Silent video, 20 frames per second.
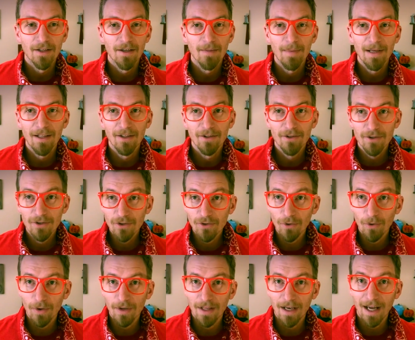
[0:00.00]
gonna be a little
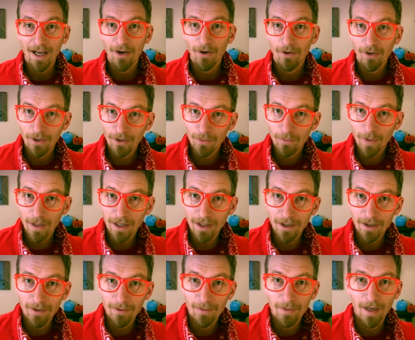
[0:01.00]
story that I heard on the
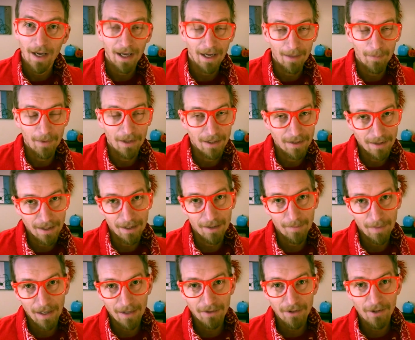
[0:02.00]
radio, and I'm gonna tell
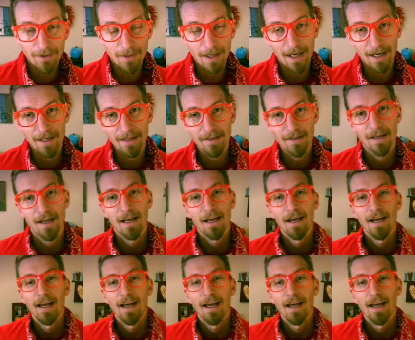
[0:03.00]
it back to you guys